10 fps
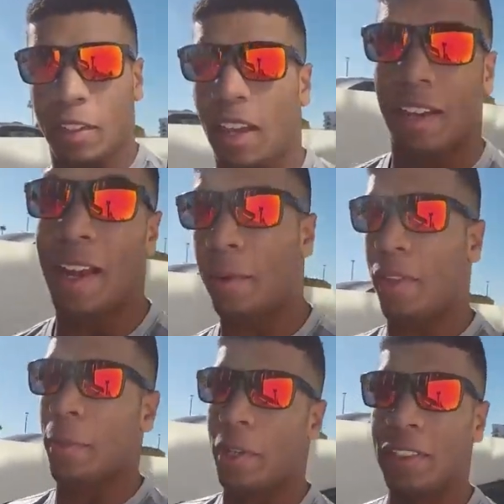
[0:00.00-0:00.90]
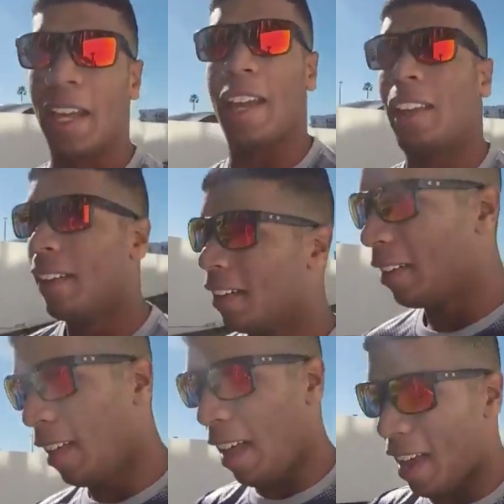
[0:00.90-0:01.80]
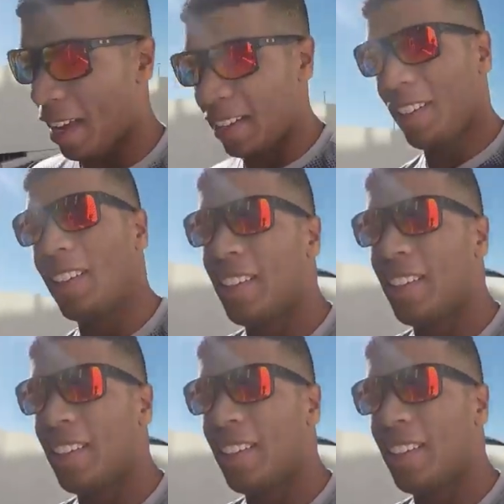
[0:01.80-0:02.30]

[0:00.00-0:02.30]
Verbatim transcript: gonna hang out with him all day, and